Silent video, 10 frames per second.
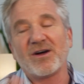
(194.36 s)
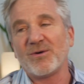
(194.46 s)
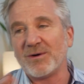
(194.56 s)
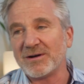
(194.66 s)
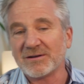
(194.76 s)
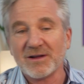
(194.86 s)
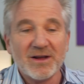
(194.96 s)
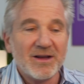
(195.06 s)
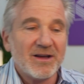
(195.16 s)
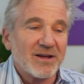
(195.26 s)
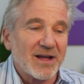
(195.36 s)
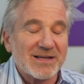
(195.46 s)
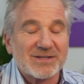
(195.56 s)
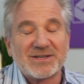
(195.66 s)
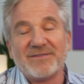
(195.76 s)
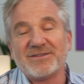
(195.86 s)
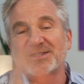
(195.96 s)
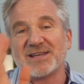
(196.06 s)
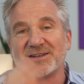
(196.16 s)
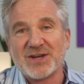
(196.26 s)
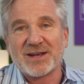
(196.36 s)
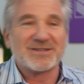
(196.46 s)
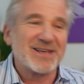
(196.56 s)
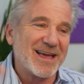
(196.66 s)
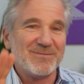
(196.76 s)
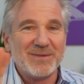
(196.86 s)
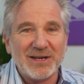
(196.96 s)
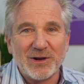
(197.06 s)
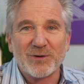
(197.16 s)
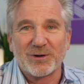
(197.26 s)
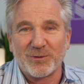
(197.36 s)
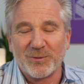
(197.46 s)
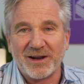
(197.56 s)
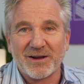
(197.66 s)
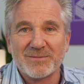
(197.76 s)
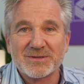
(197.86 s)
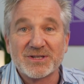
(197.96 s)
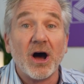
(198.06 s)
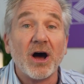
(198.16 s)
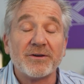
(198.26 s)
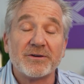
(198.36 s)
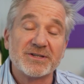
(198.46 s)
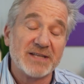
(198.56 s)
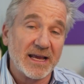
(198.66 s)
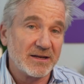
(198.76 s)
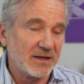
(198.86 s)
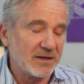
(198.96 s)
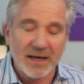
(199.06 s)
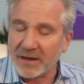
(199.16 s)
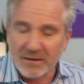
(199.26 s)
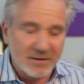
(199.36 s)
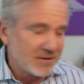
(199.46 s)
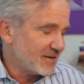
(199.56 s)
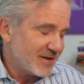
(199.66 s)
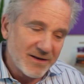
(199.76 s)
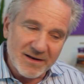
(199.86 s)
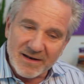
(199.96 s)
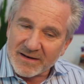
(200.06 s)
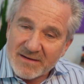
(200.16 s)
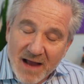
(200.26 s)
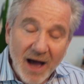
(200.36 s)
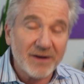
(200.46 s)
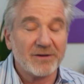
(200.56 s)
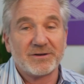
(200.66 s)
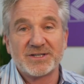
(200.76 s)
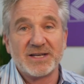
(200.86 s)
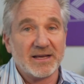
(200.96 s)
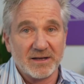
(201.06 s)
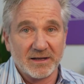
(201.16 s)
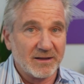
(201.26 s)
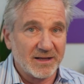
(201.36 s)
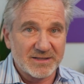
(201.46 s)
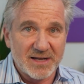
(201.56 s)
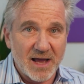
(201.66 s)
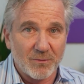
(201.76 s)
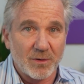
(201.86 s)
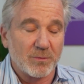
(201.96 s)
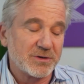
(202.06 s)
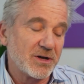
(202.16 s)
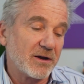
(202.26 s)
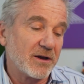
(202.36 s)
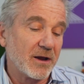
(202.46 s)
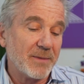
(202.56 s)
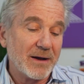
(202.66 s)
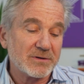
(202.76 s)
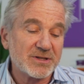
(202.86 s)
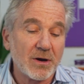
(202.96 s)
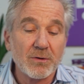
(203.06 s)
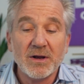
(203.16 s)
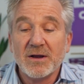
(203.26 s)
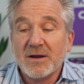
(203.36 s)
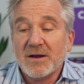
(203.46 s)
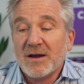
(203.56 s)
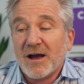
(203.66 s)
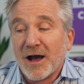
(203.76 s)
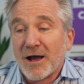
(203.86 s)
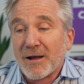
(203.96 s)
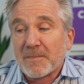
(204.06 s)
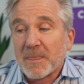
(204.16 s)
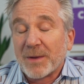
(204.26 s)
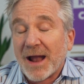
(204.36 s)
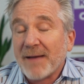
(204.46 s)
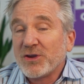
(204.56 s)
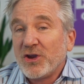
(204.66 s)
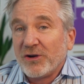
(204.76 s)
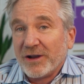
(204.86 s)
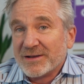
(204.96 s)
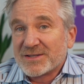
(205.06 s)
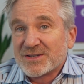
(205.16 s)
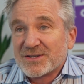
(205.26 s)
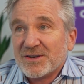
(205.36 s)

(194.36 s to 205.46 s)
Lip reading: well, gosh, David said Jen is kind of mediocre when it comes to understanding data. Not understanding. That's not what we're talking about. So, but I'm curious,